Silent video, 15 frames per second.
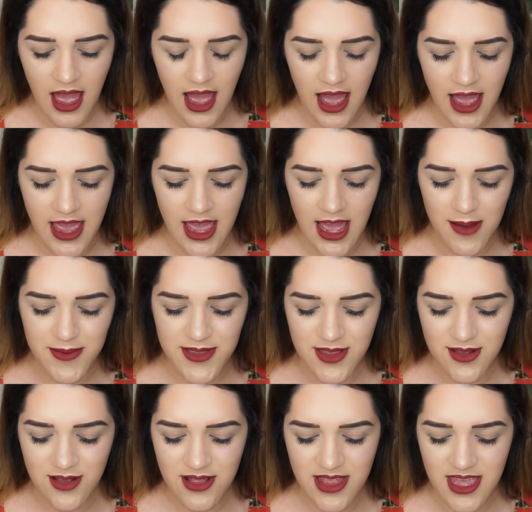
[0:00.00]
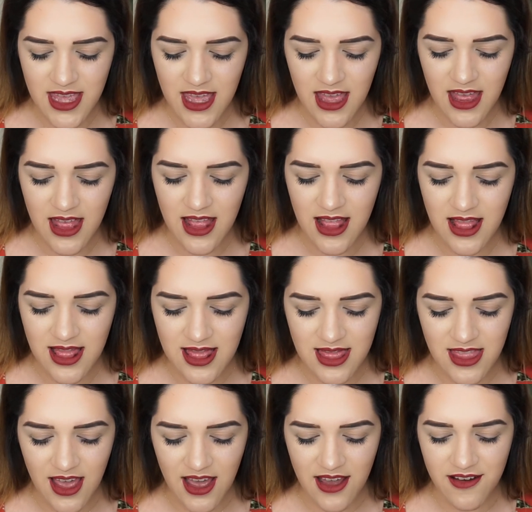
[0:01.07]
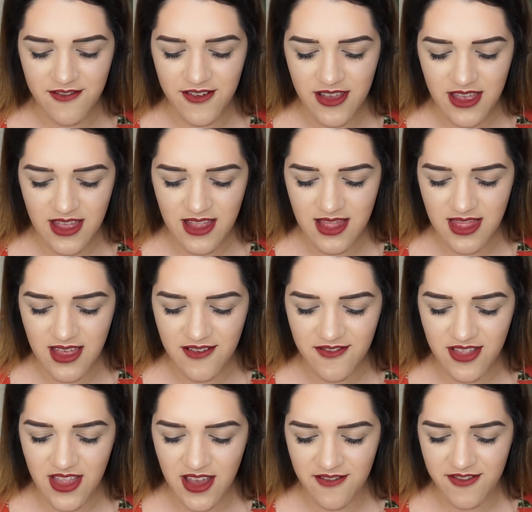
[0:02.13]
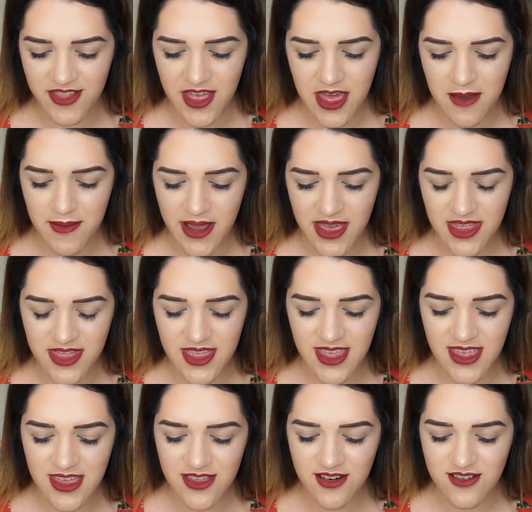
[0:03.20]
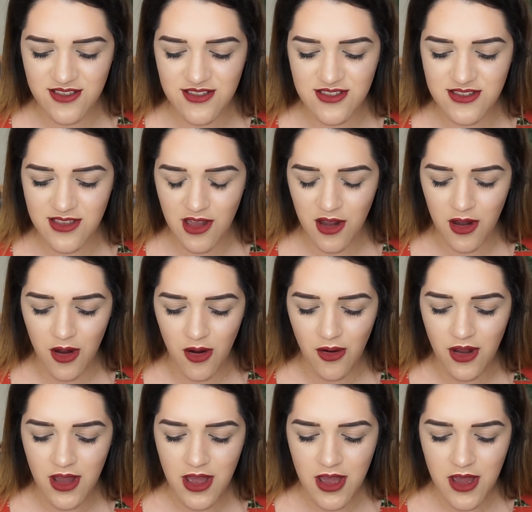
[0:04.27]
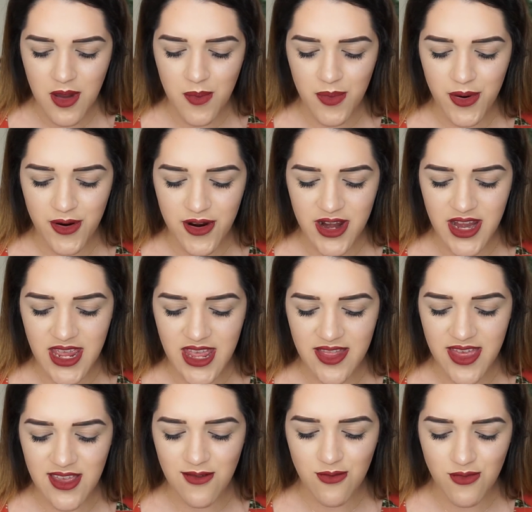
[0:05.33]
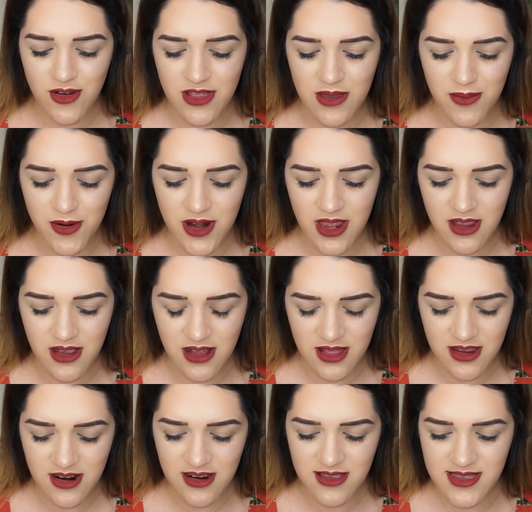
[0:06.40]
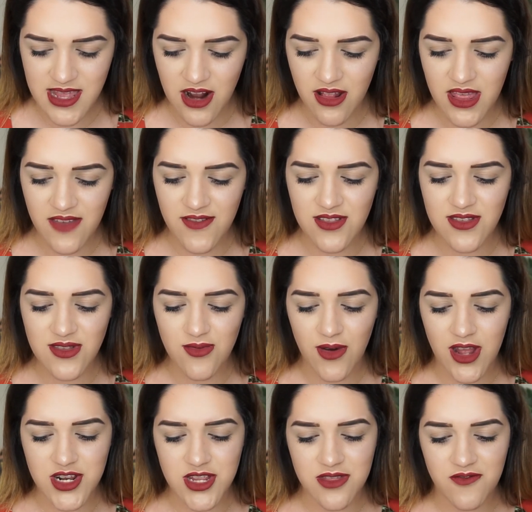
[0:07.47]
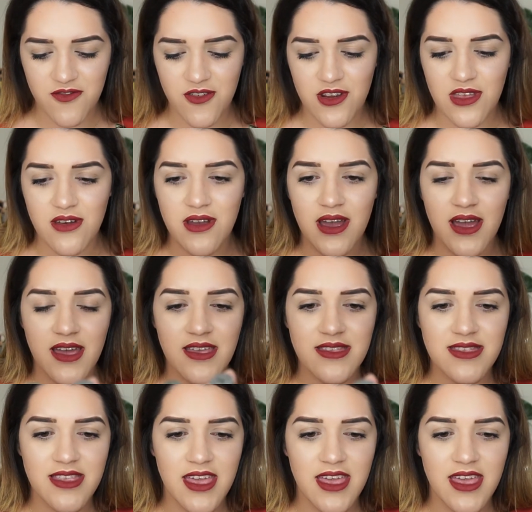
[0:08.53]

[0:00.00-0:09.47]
I absolutely love, love, love them. I think they're so pretty, like really pretty colors and I'll even swatch them for you guys.